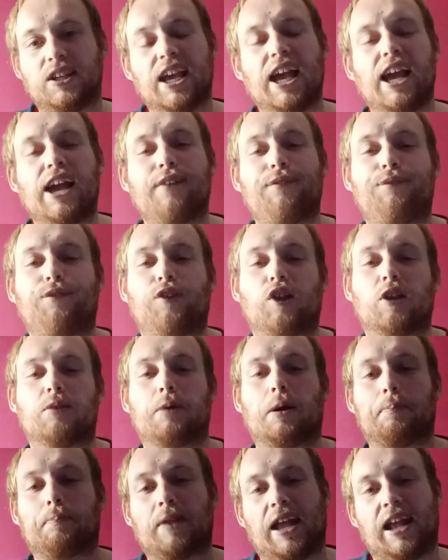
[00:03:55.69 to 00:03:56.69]
Yeah, Fulham
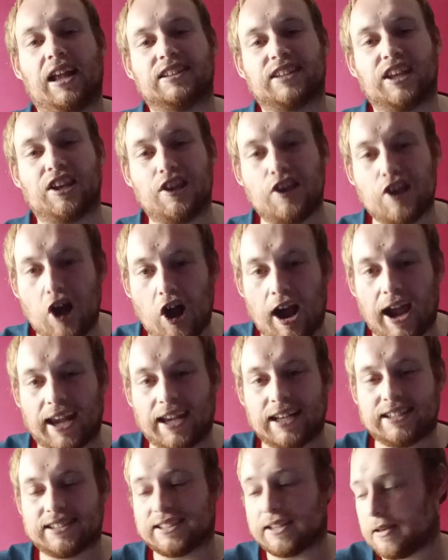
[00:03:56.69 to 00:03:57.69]
are playing
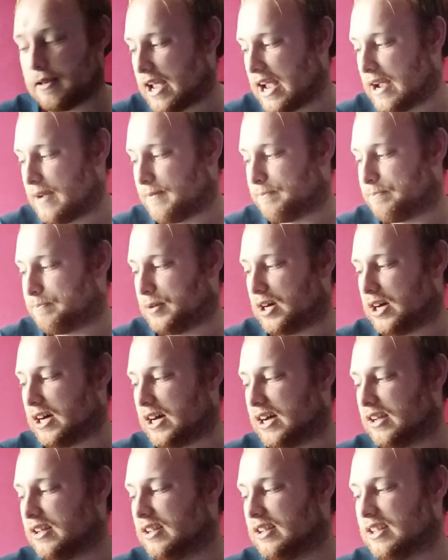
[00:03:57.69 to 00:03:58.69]
tonight, uh,
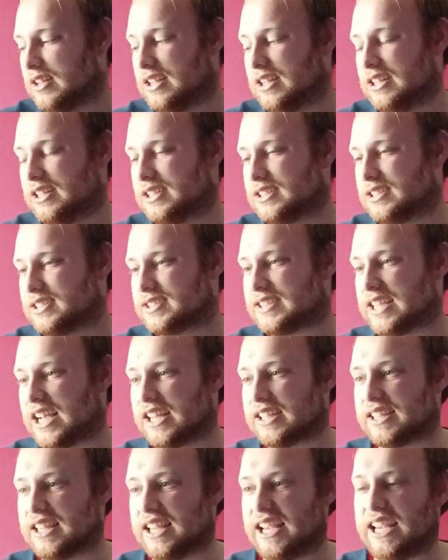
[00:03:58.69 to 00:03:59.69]
but
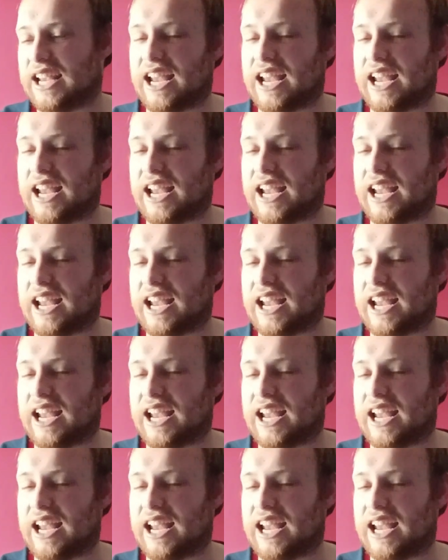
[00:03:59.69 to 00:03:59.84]
sadly,